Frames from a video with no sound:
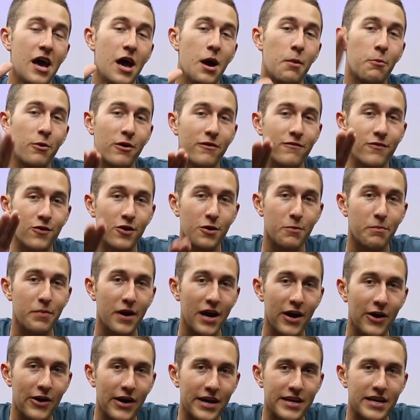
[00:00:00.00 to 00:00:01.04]
but if you
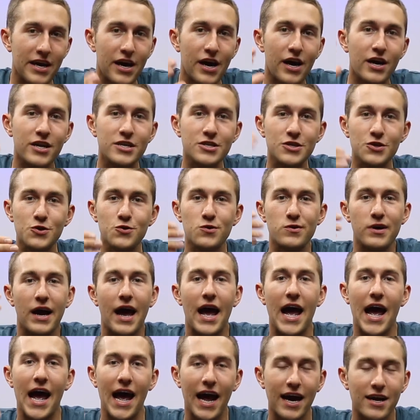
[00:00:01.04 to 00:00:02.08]
compare it to
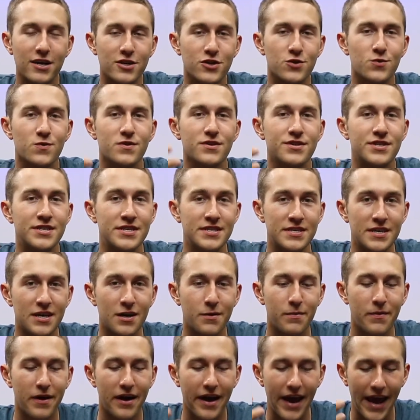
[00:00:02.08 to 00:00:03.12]
actual
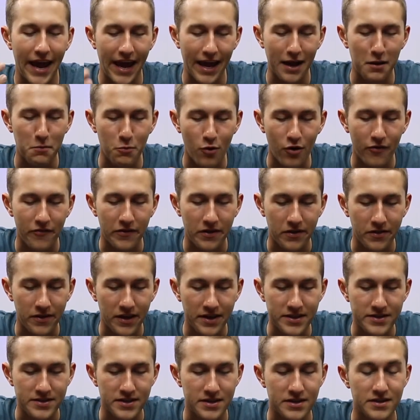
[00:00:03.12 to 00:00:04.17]
cinema anamorphic
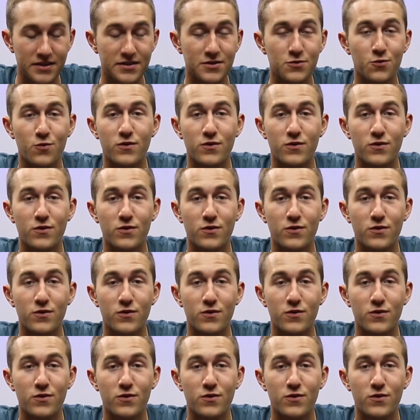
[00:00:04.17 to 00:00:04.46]
lenses,